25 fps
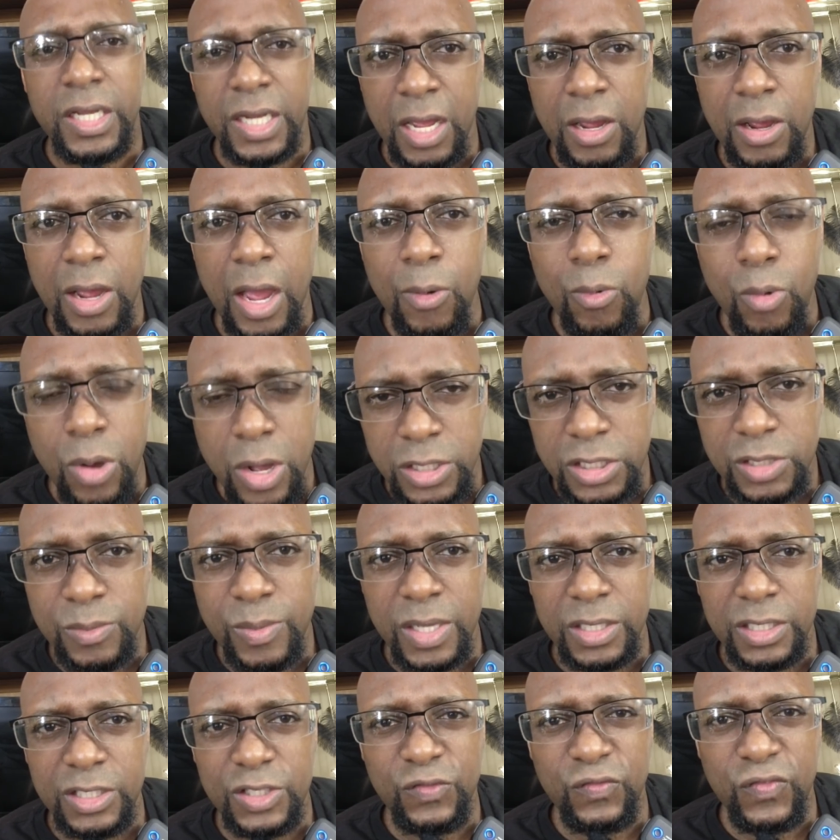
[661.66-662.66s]
And I, wanted to
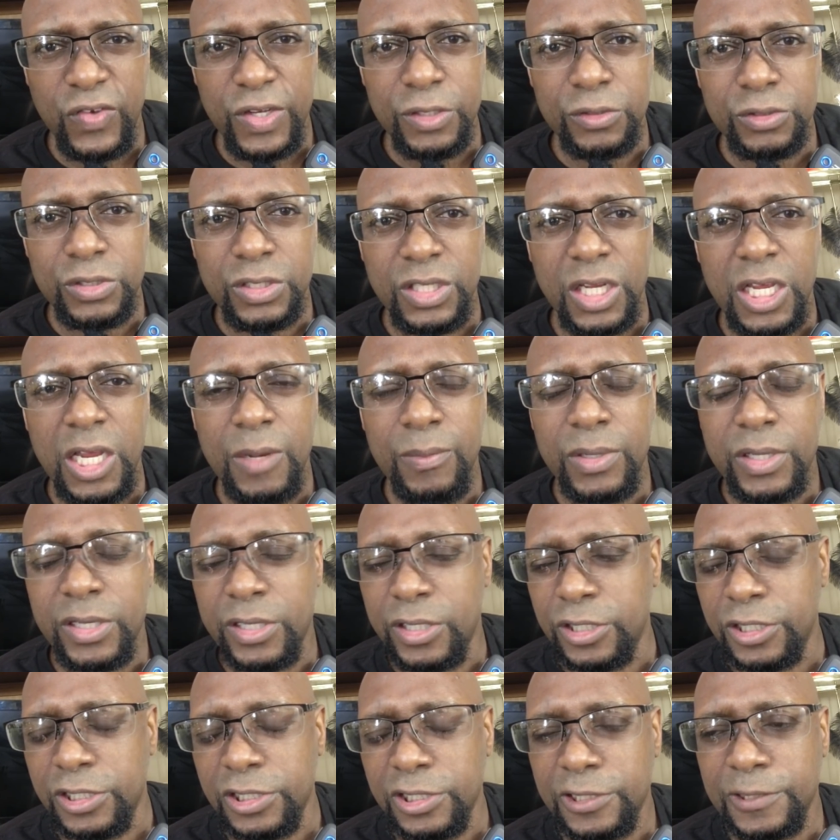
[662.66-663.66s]
make this video today
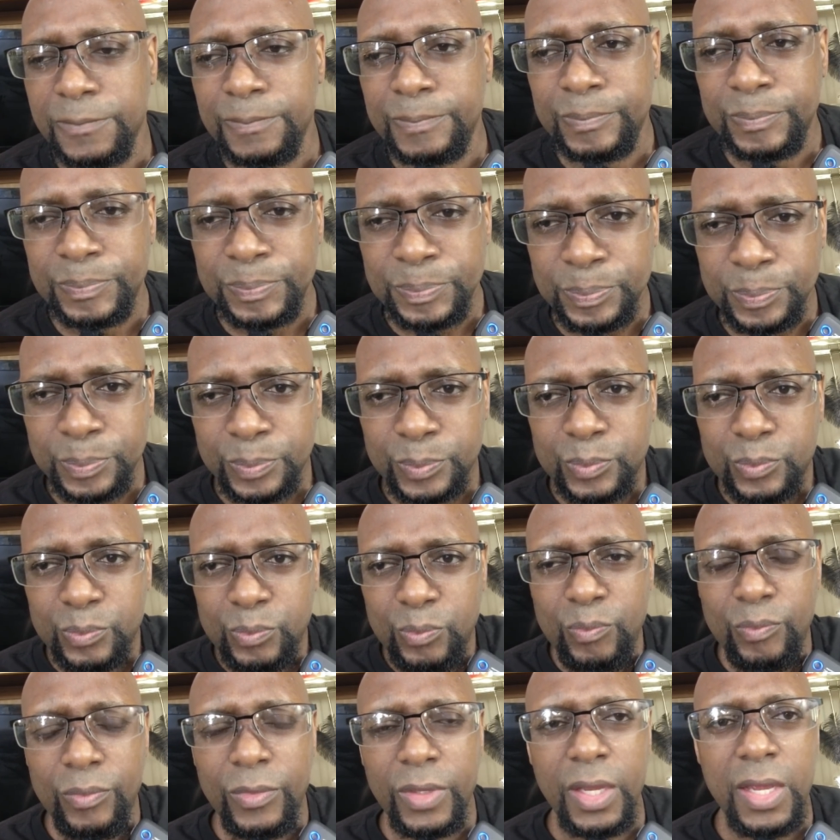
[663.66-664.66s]
because
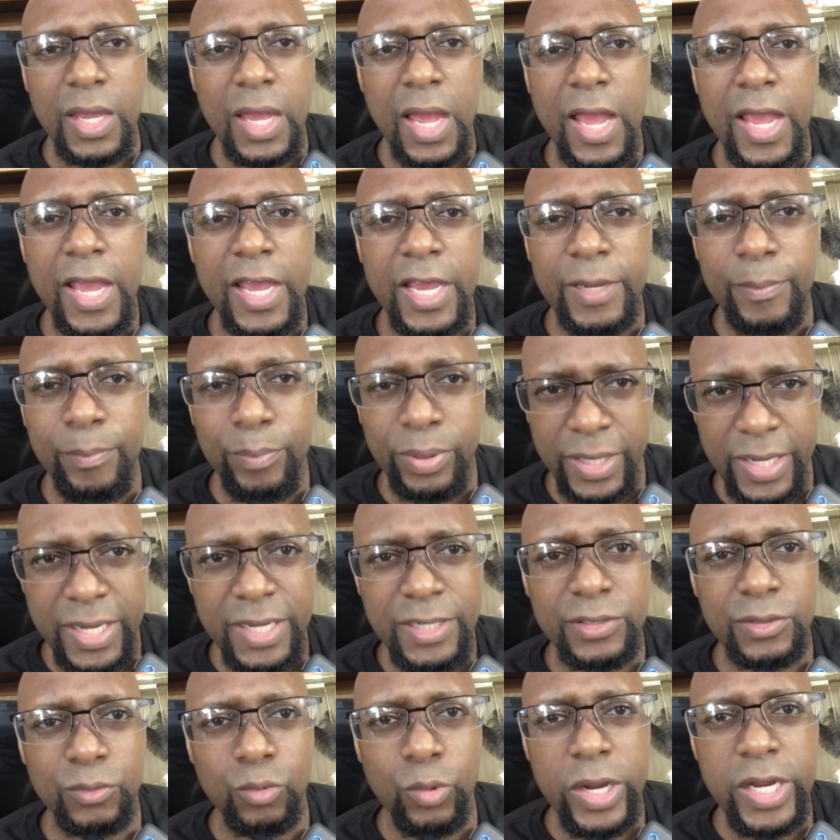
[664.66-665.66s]
I had
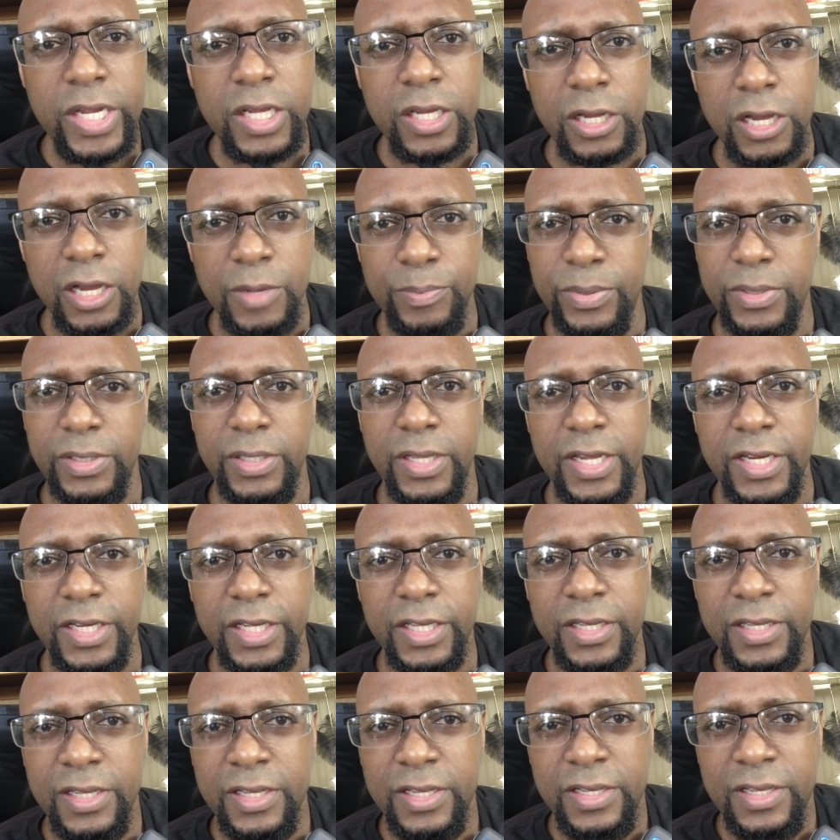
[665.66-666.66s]
planned to wake up at
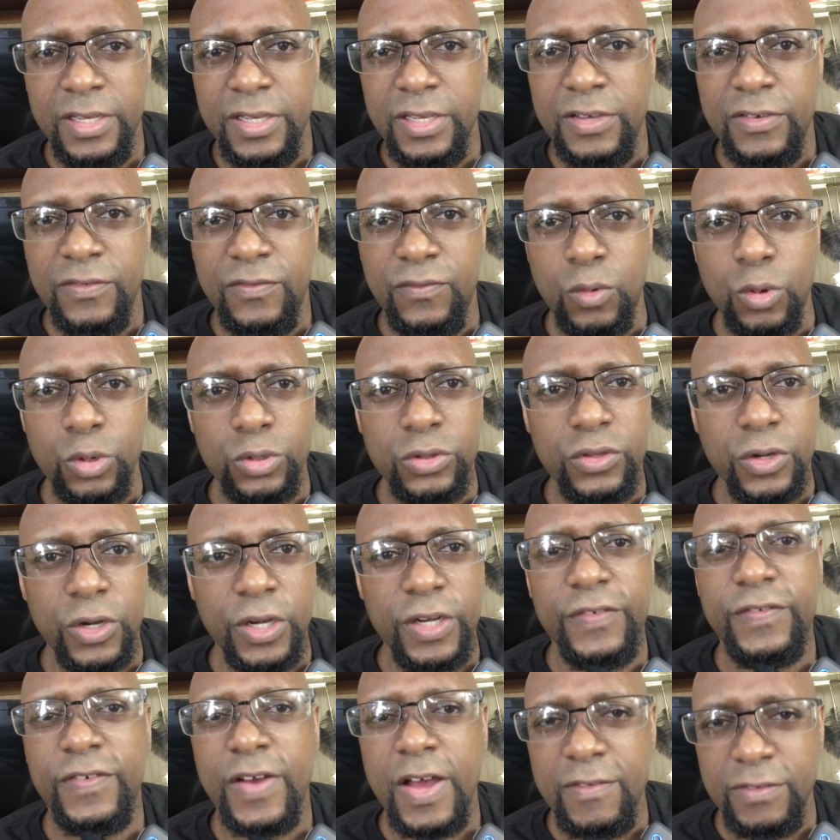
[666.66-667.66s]
like
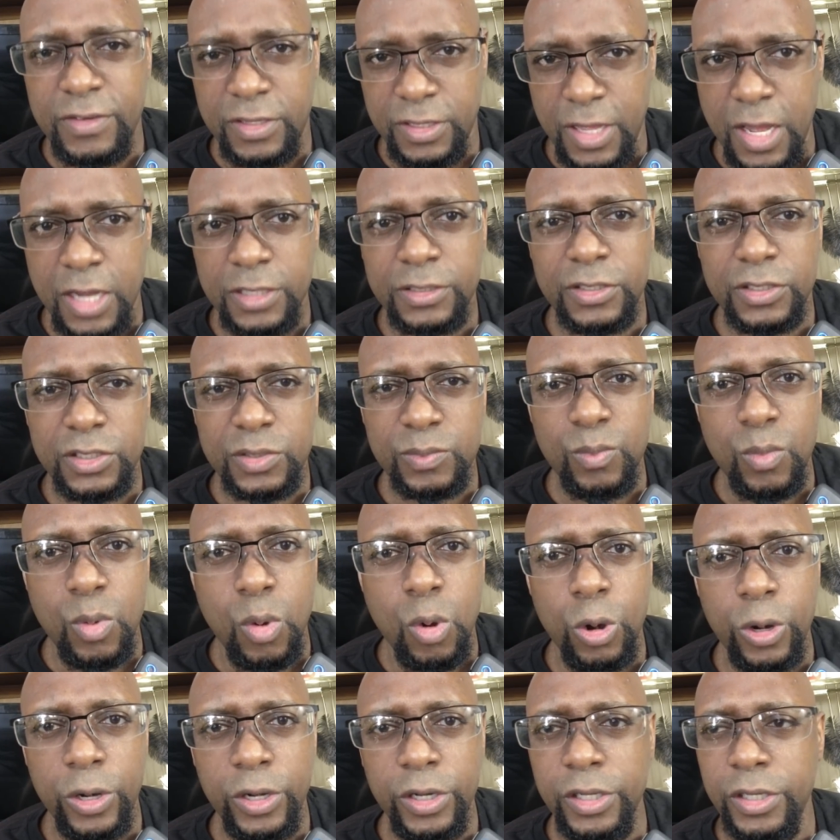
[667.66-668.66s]
4.30, 5 o'clock this
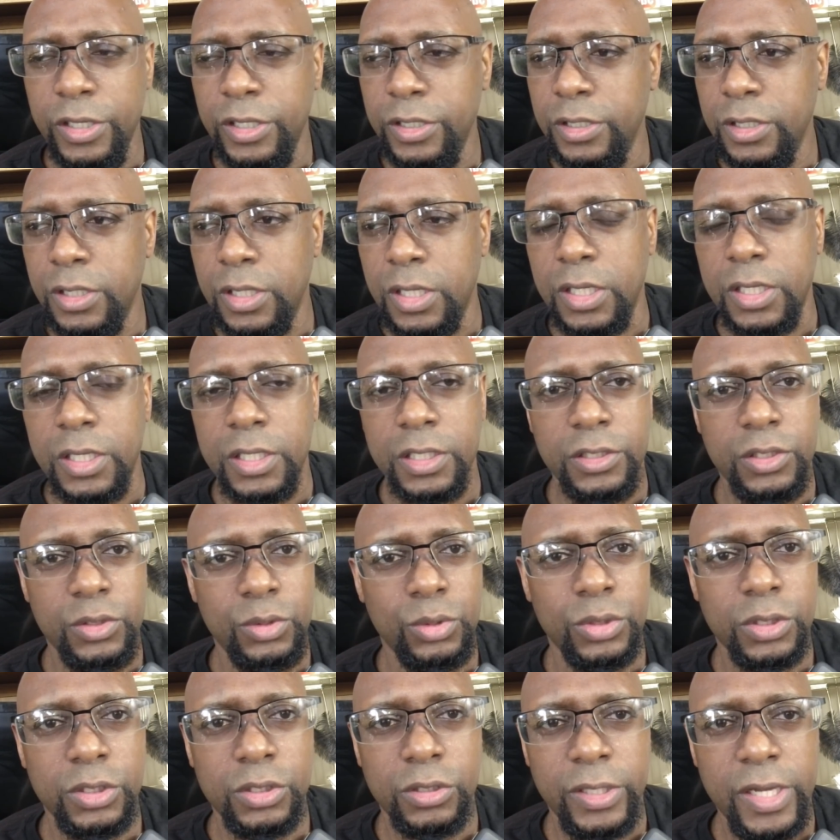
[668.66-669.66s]
morning, uh,
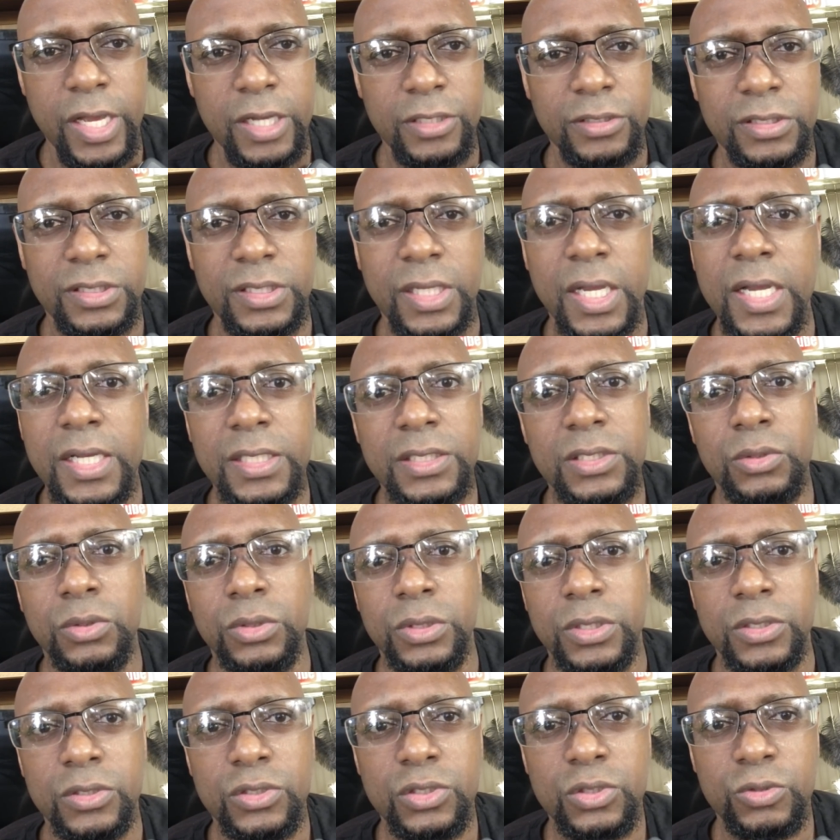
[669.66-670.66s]
do a little exercise, do
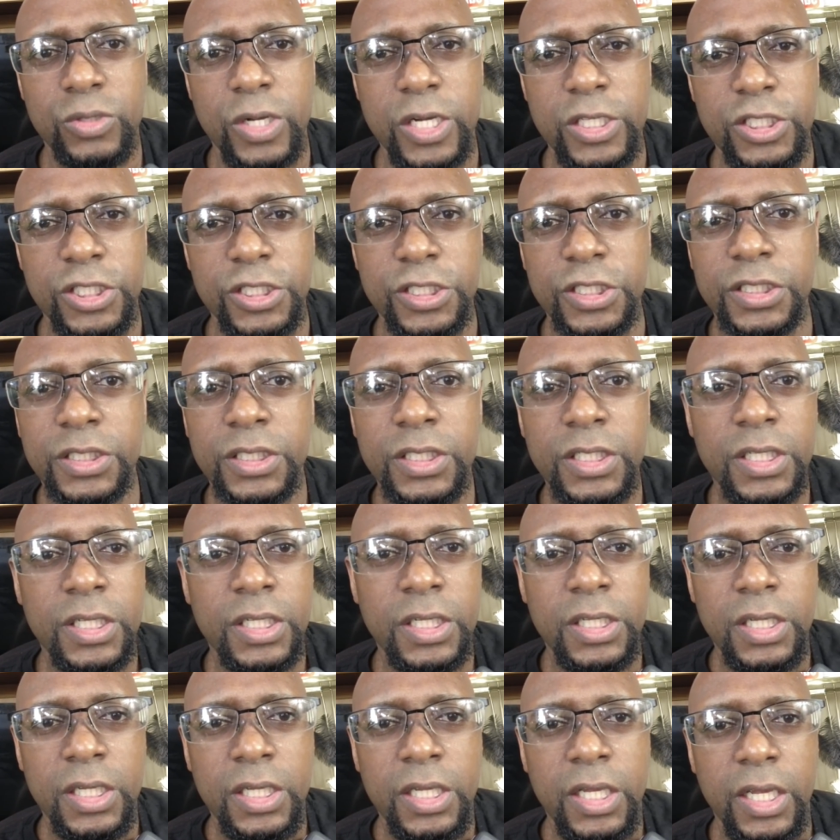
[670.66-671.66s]
a little stretching,
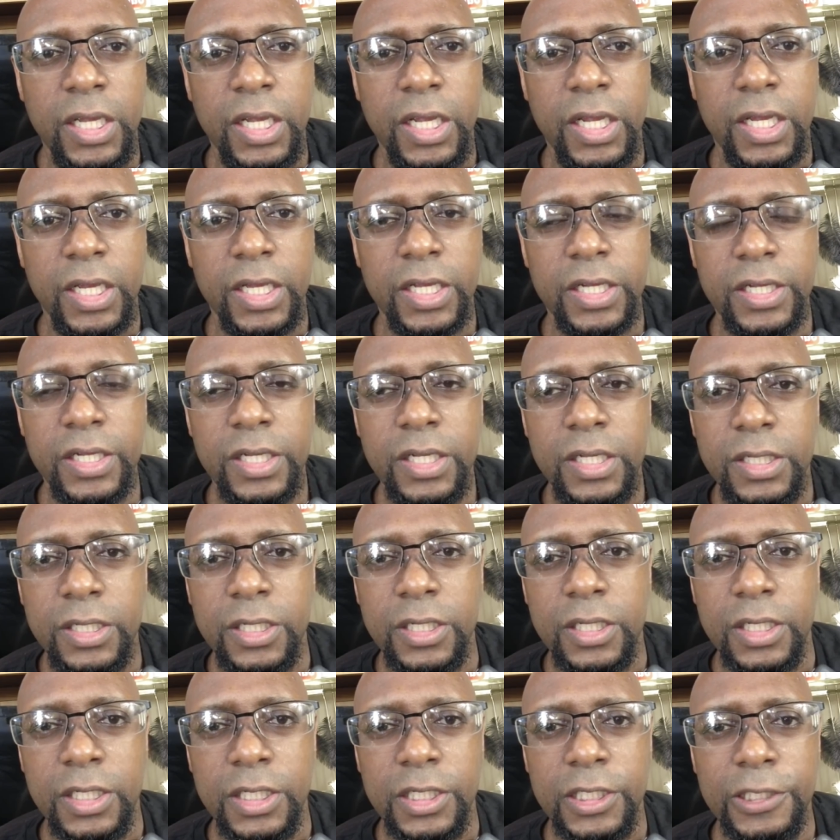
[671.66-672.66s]
and
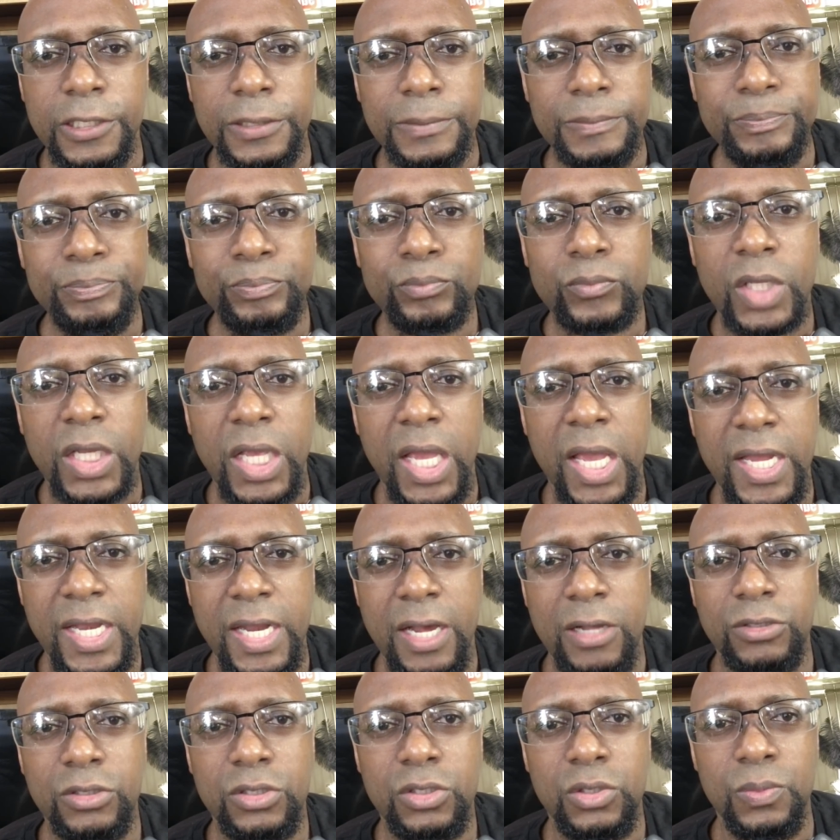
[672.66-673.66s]
um,
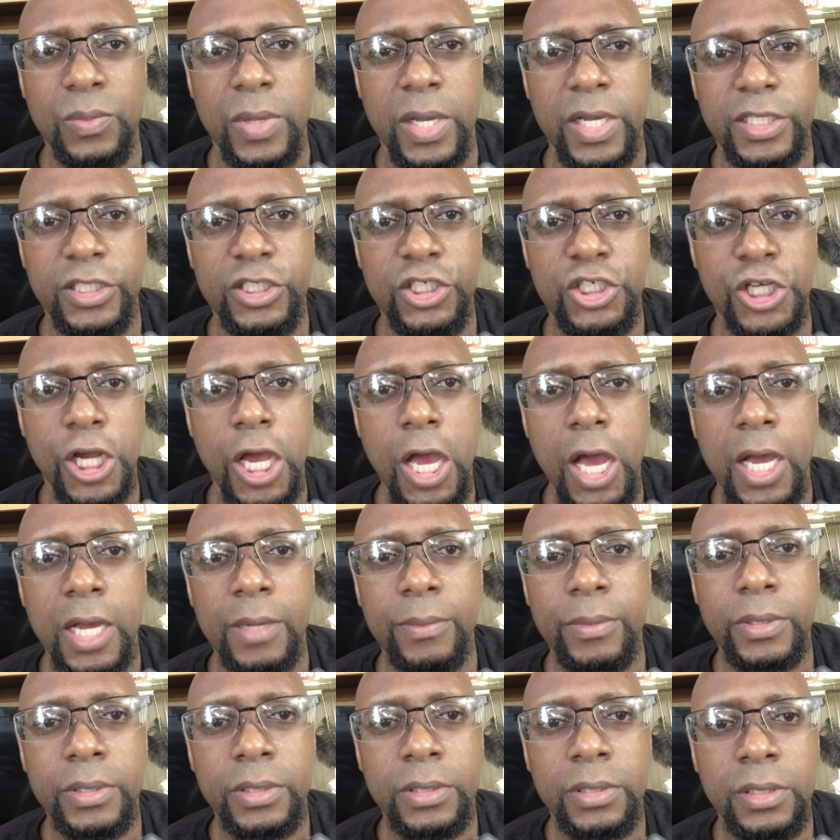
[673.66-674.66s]
head out to my
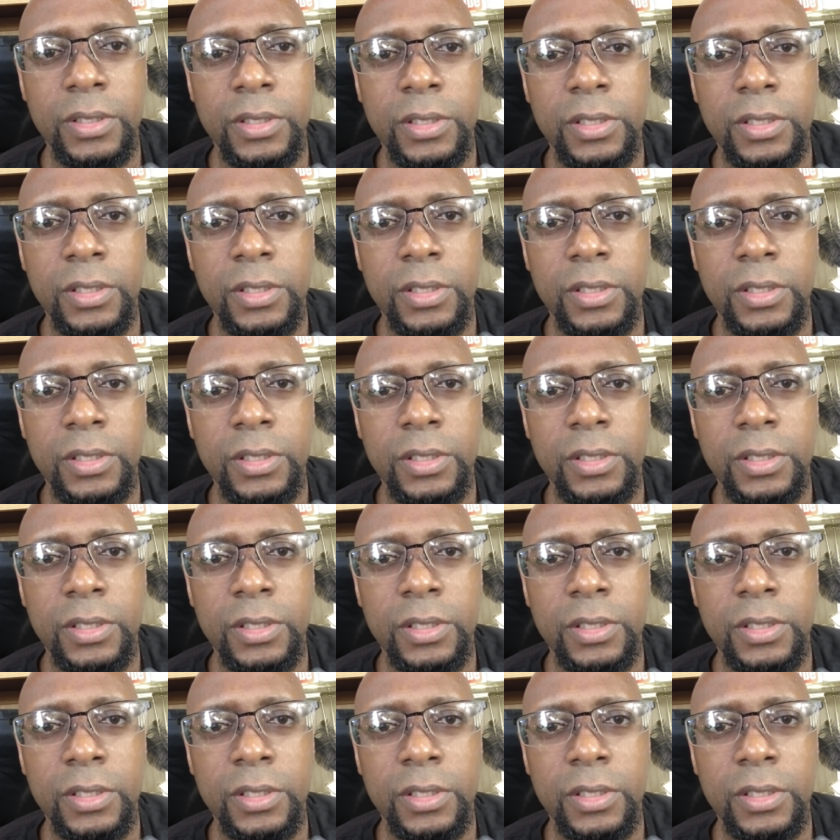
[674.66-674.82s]
job